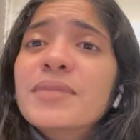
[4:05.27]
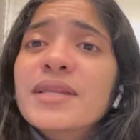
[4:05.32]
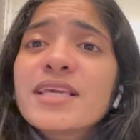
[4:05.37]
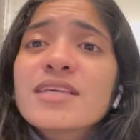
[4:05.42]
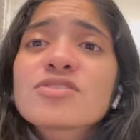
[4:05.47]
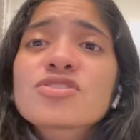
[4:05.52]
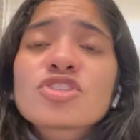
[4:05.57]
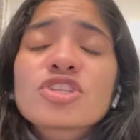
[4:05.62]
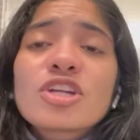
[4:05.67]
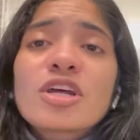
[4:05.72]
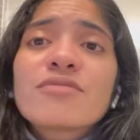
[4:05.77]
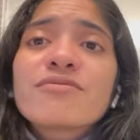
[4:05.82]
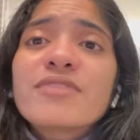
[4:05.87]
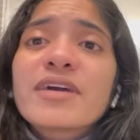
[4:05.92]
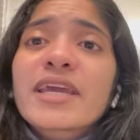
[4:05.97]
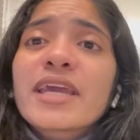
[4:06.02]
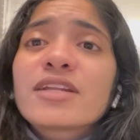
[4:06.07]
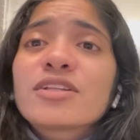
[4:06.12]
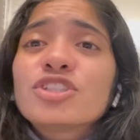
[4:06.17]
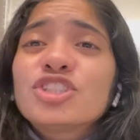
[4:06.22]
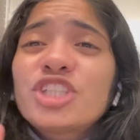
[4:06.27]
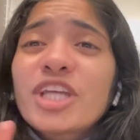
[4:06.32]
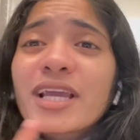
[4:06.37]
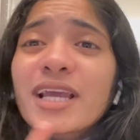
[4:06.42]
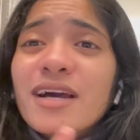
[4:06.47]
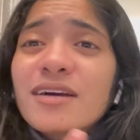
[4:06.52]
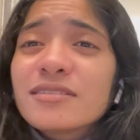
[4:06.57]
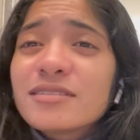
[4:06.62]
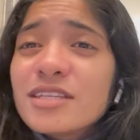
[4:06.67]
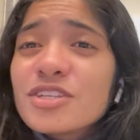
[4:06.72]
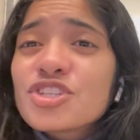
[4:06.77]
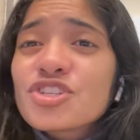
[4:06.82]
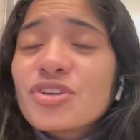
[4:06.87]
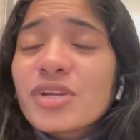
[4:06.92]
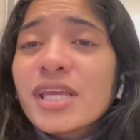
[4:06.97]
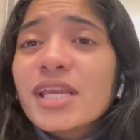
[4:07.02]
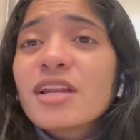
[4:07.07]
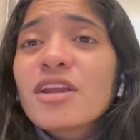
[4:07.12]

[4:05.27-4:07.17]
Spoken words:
please do not forget to check out this reel